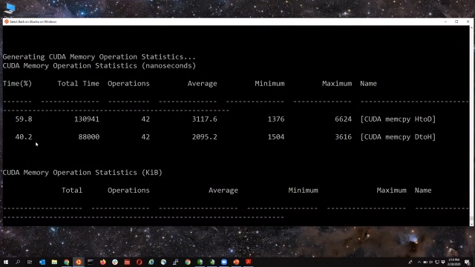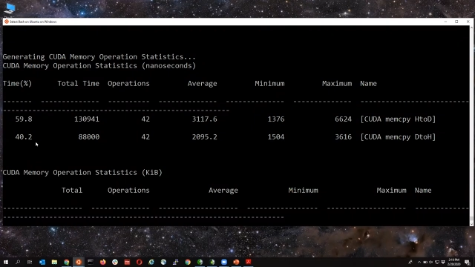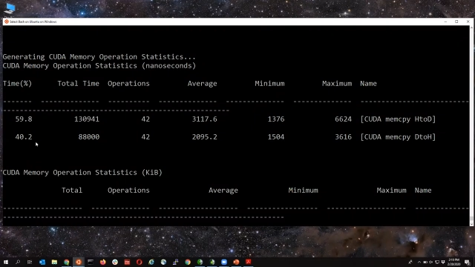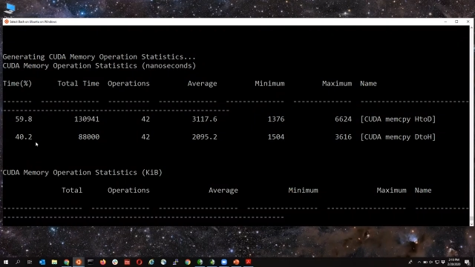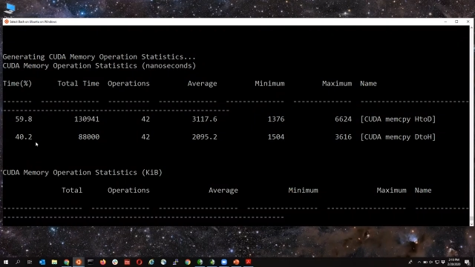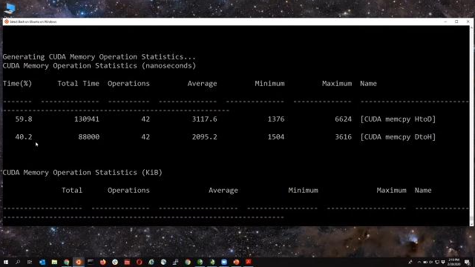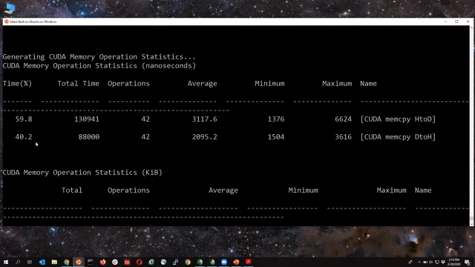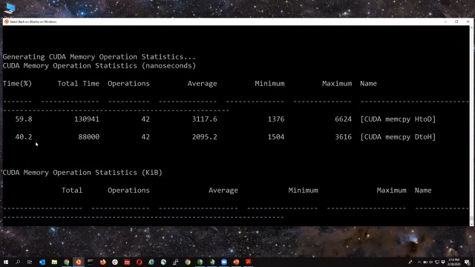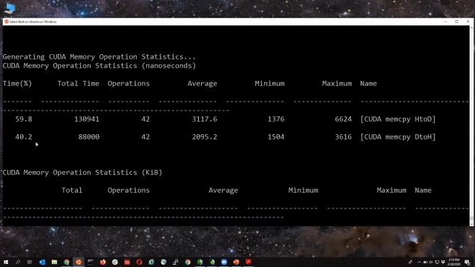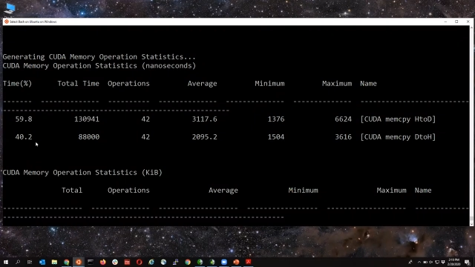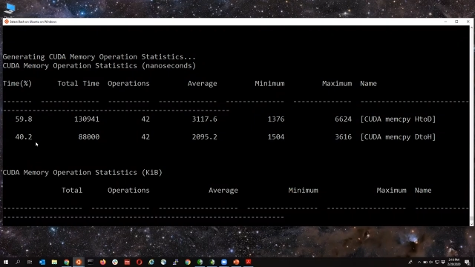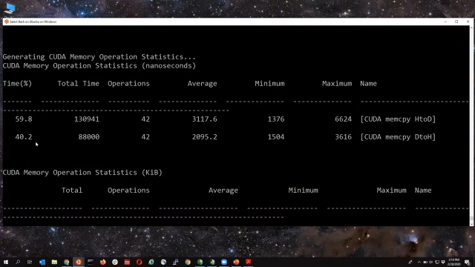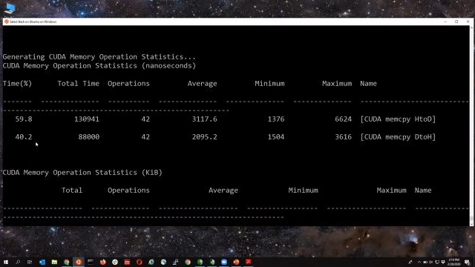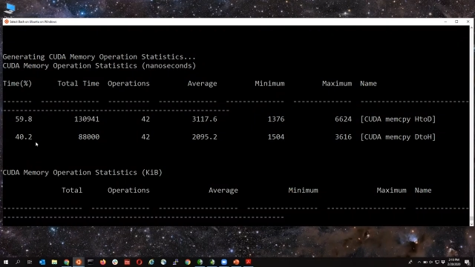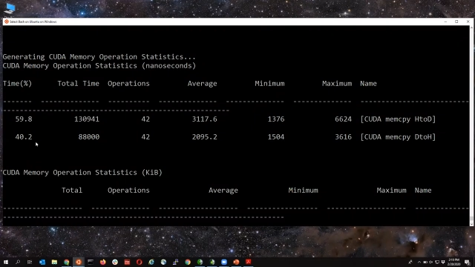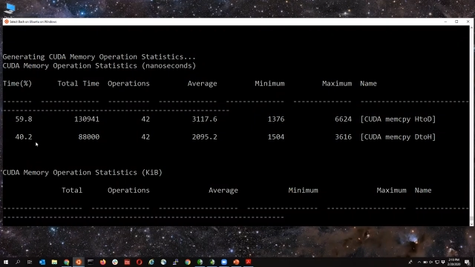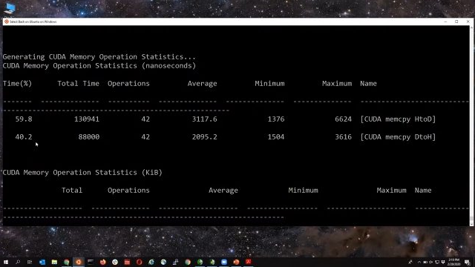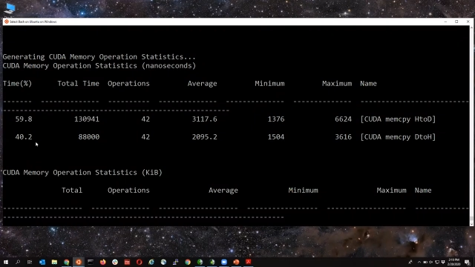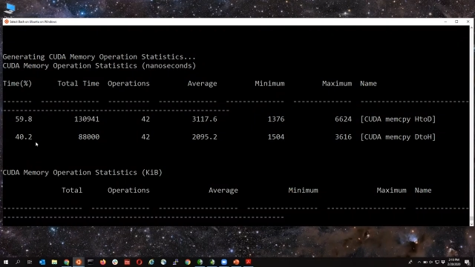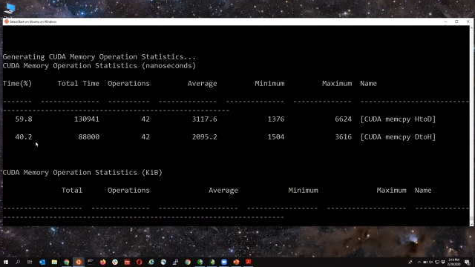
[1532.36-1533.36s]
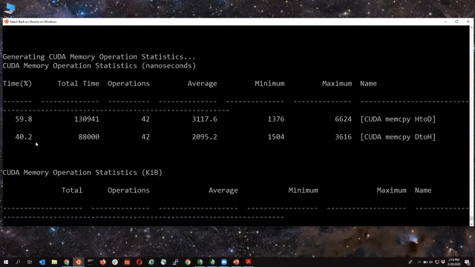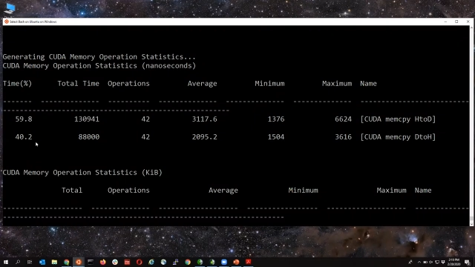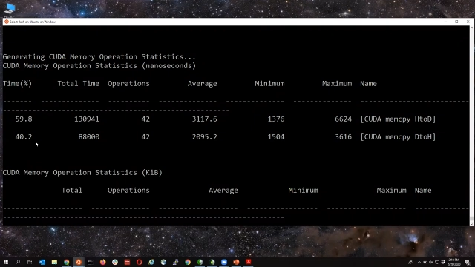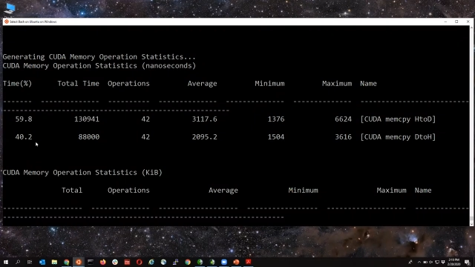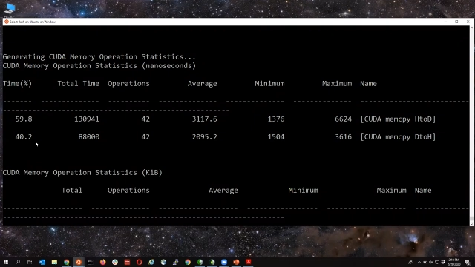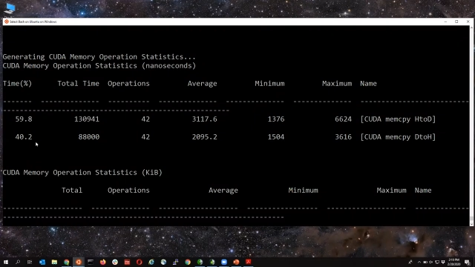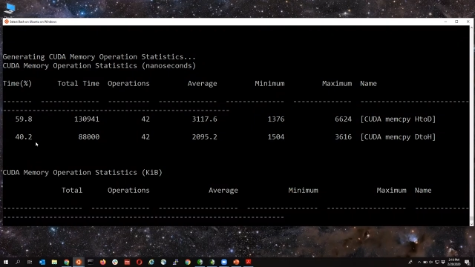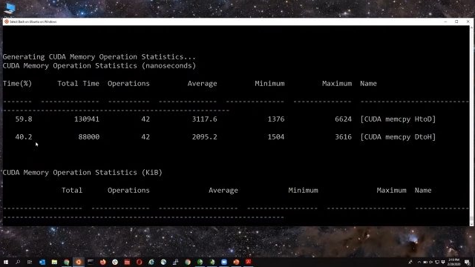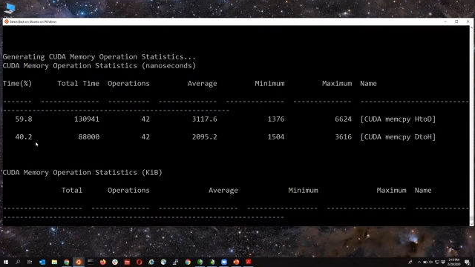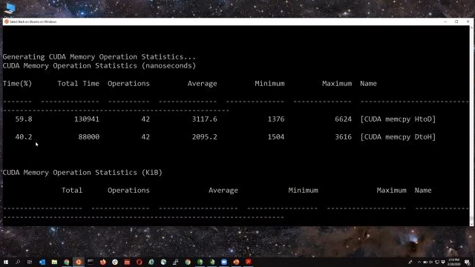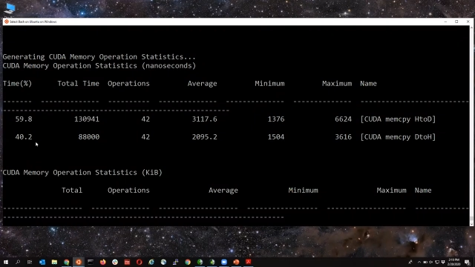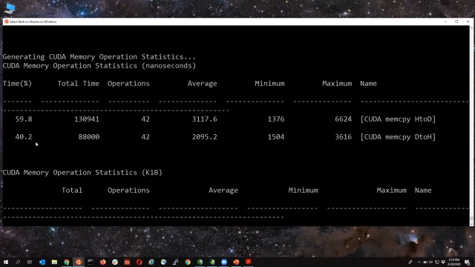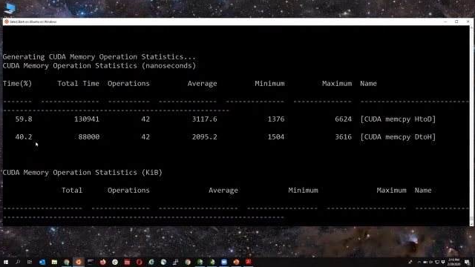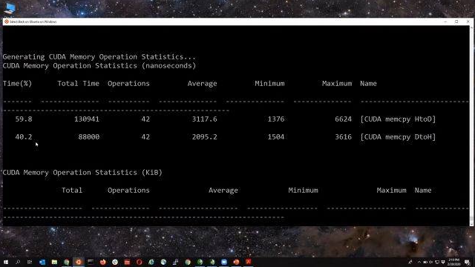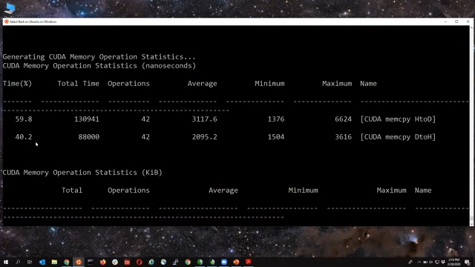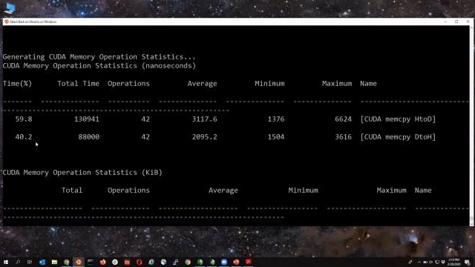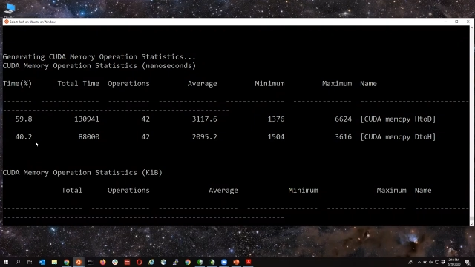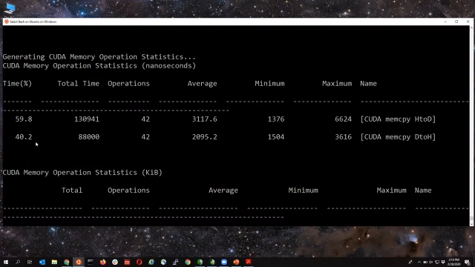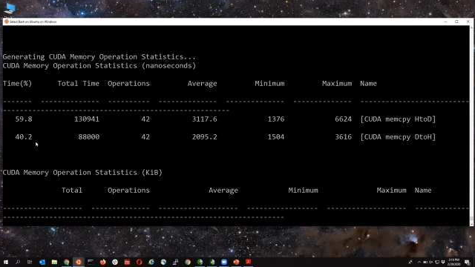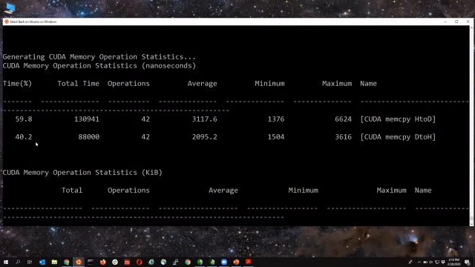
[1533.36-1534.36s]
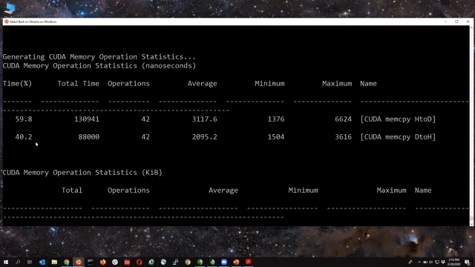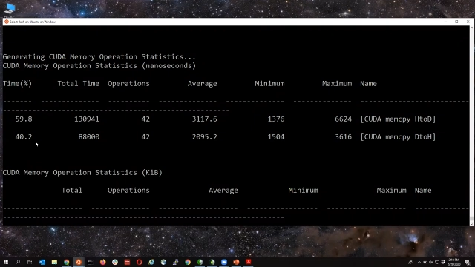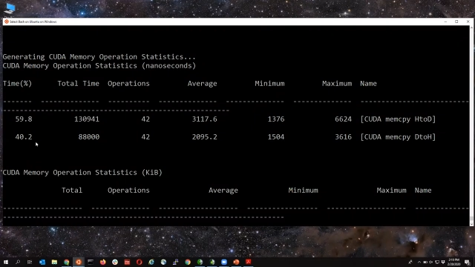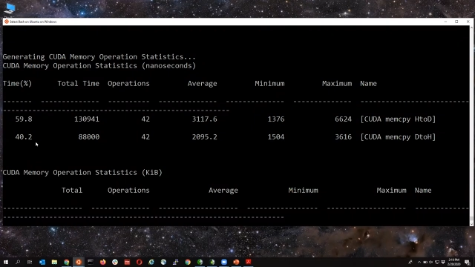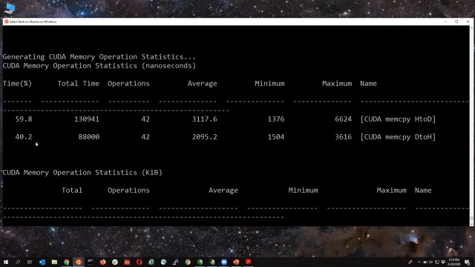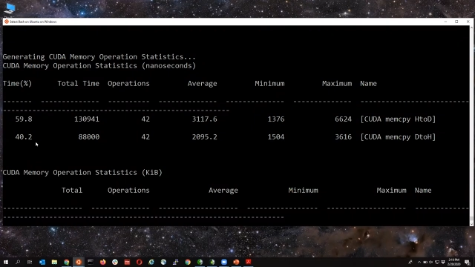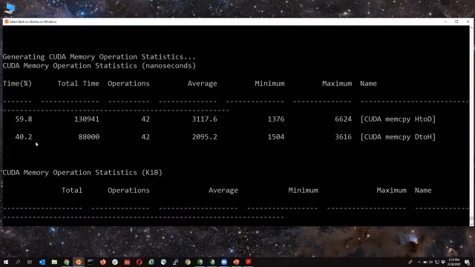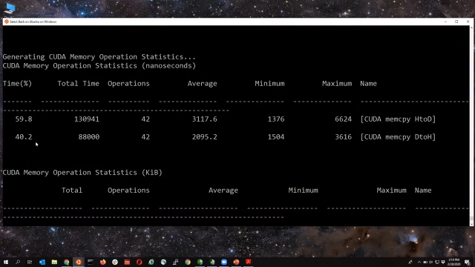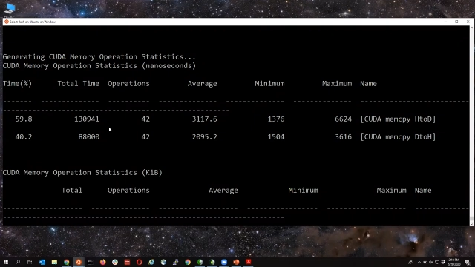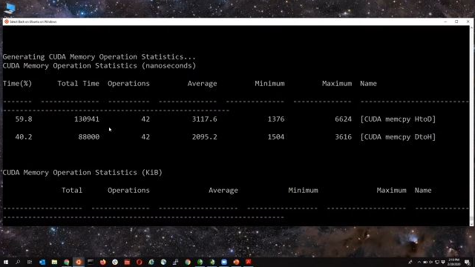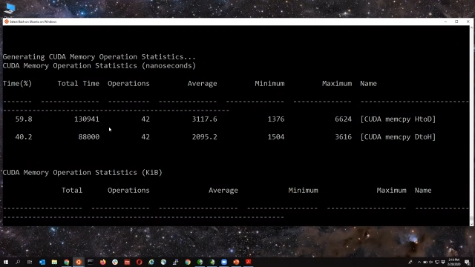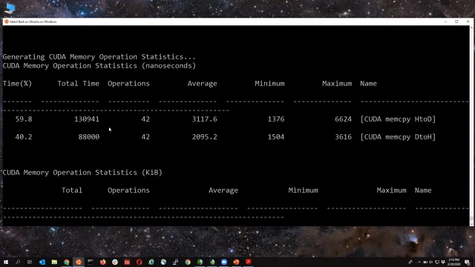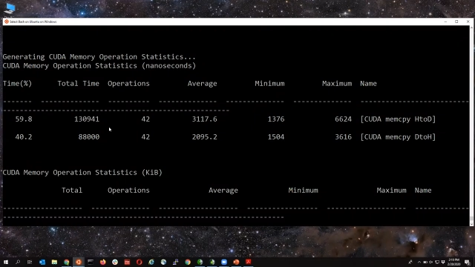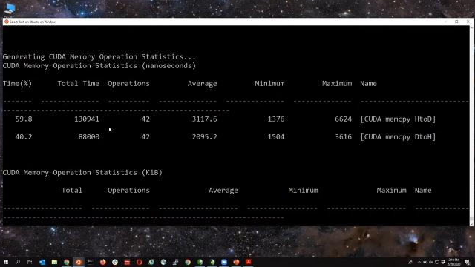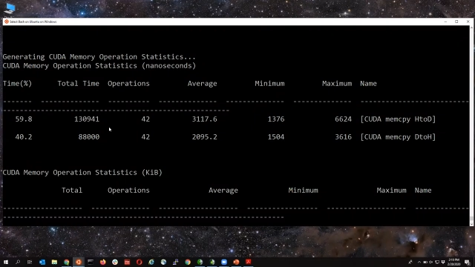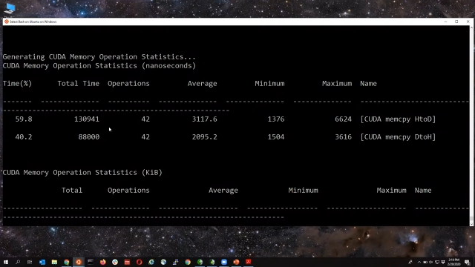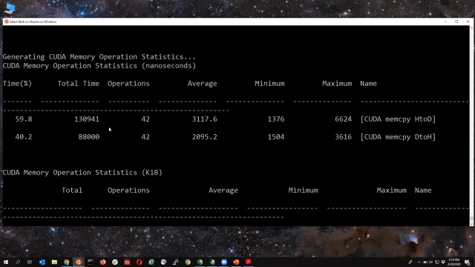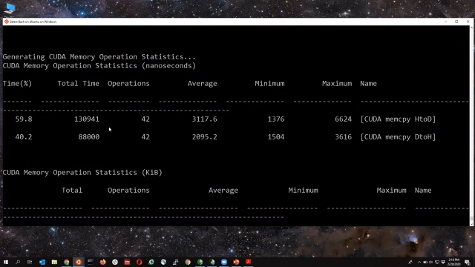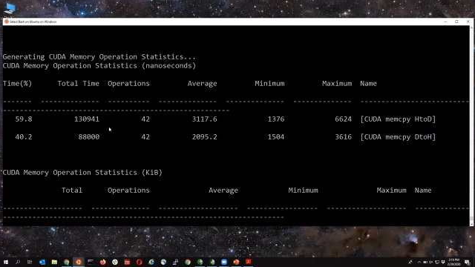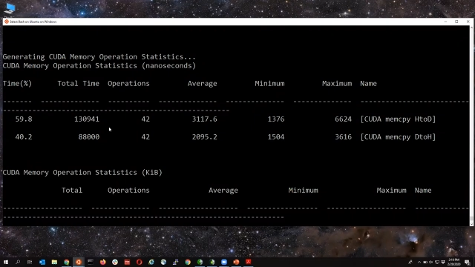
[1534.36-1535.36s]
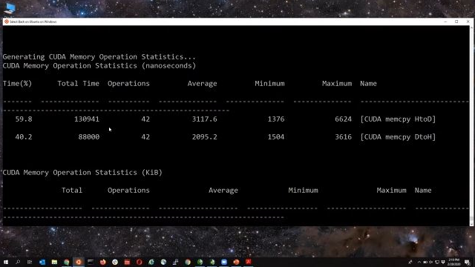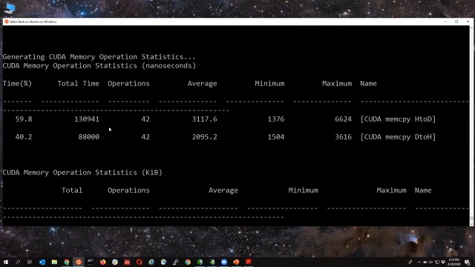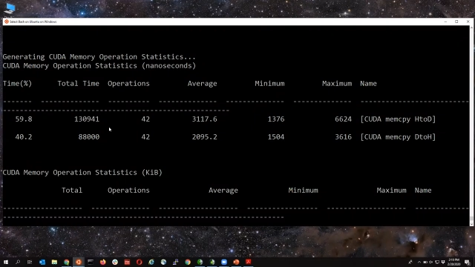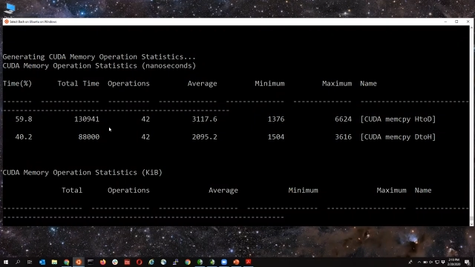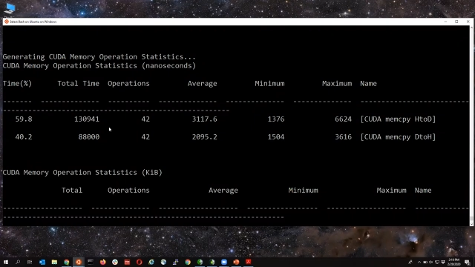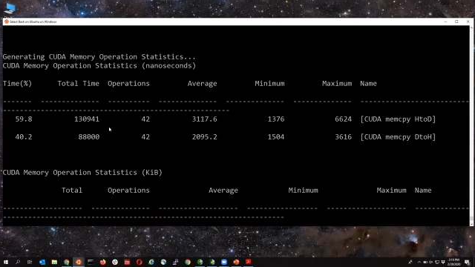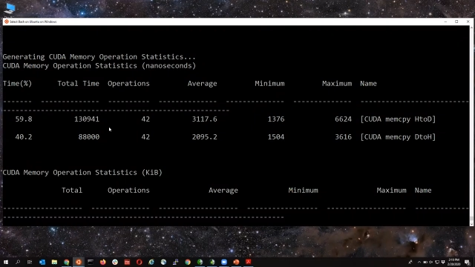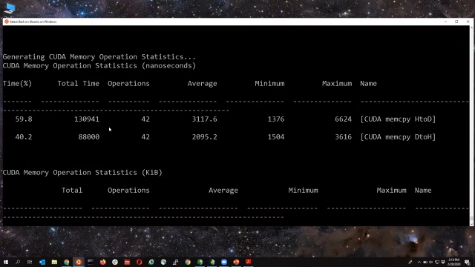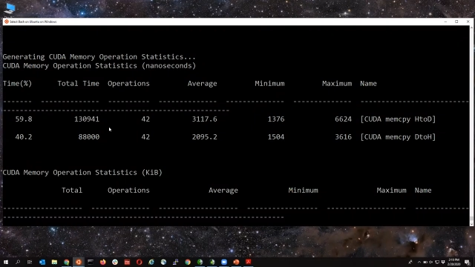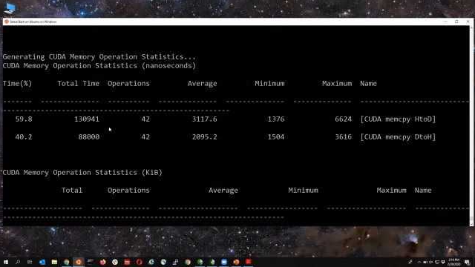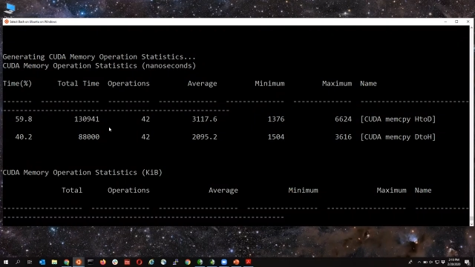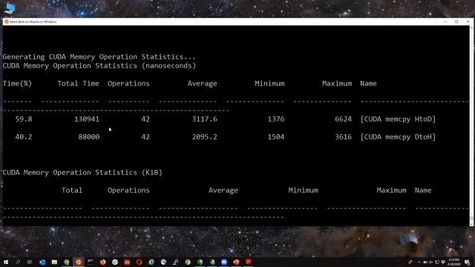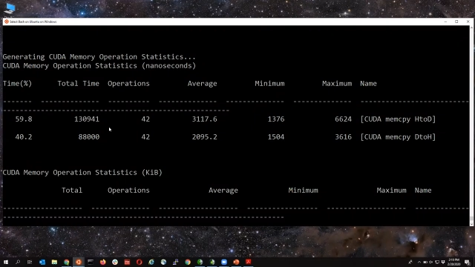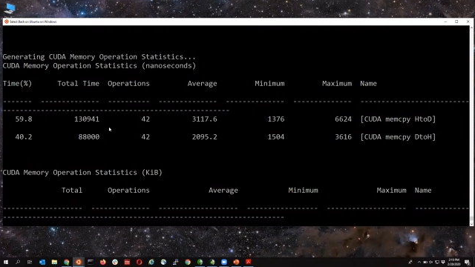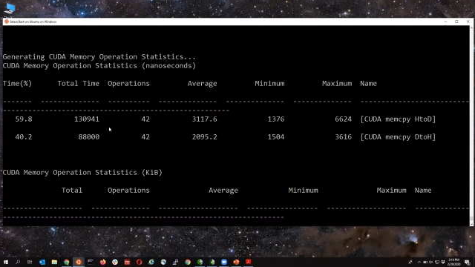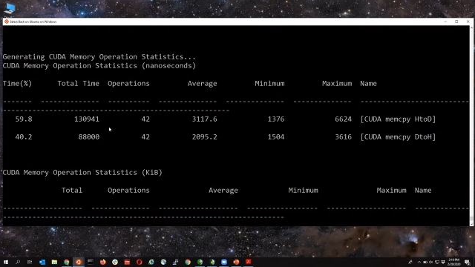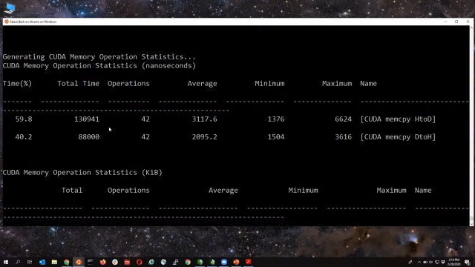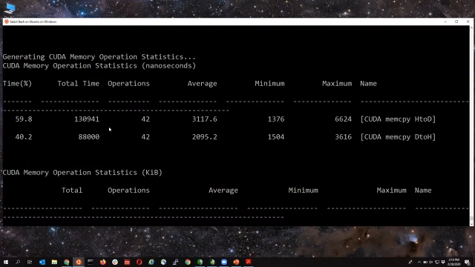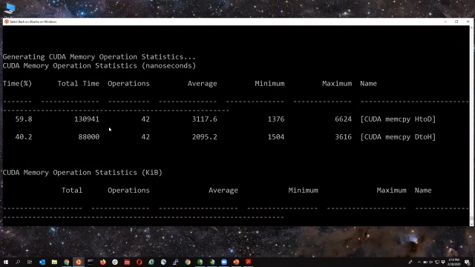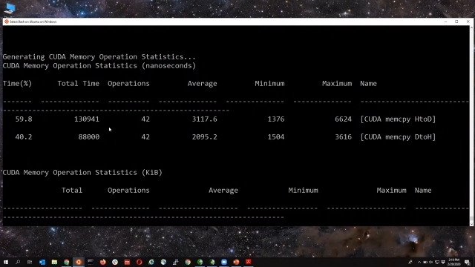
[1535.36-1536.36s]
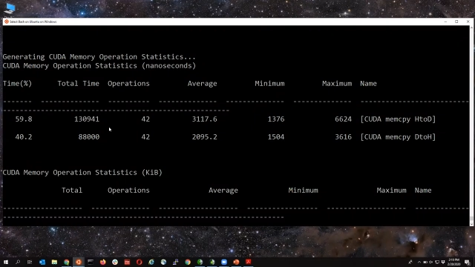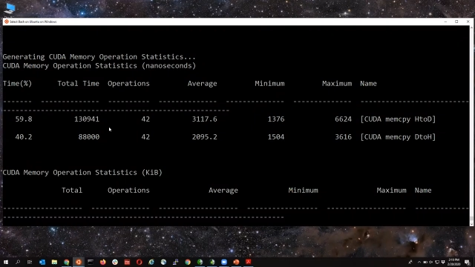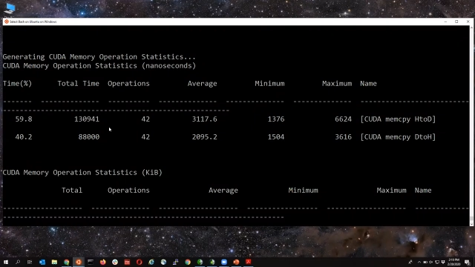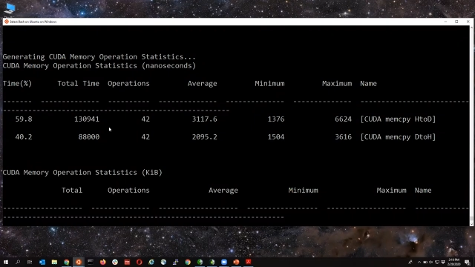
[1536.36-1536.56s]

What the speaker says: (no speaker visible)